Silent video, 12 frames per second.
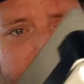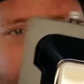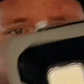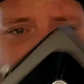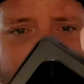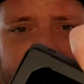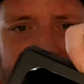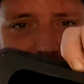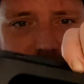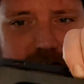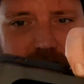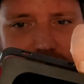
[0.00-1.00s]
That
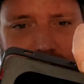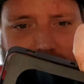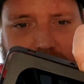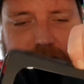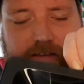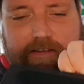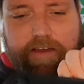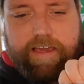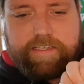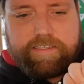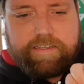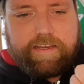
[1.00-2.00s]
is
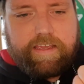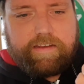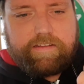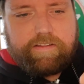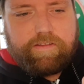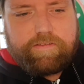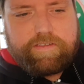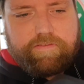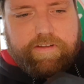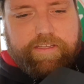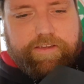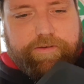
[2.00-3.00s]
nice and neat. It looks
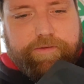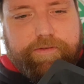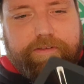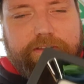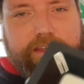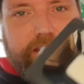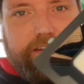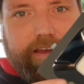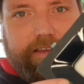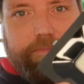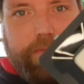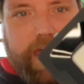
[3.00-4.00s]
really cool.
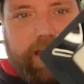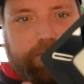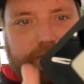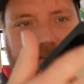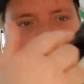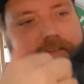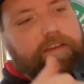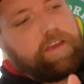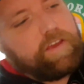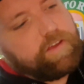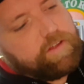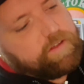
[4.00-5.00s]
Nice matte with a
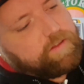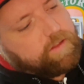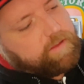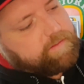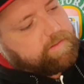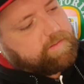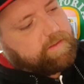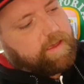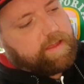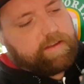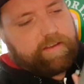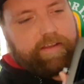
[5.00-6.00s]
gloss
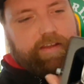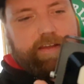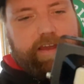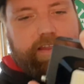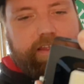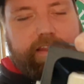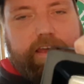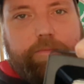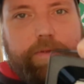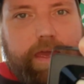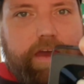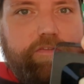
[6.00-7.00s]
inside, and then
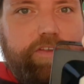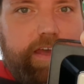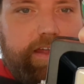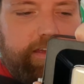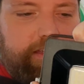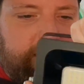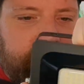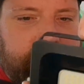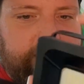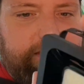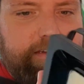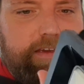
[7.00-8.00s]
that powerful
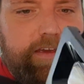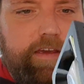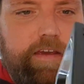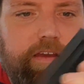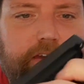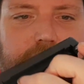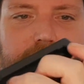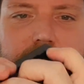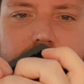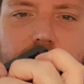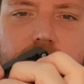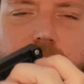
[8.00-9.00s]
LED.
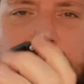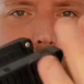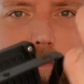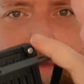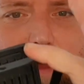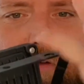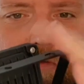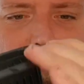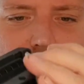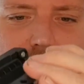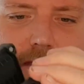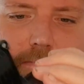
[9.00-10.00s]
All on a metal
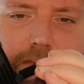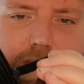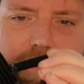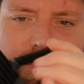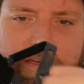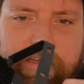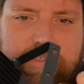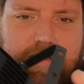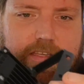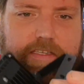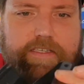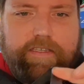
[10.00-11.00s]
frame. So
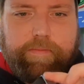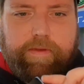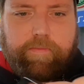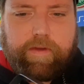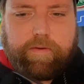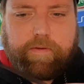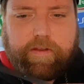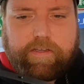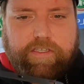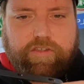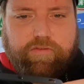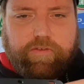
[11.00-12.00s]
this is the bit where we're going to
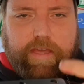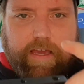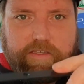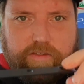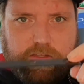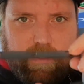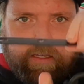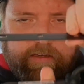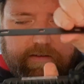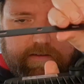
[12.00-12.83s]
screw that to the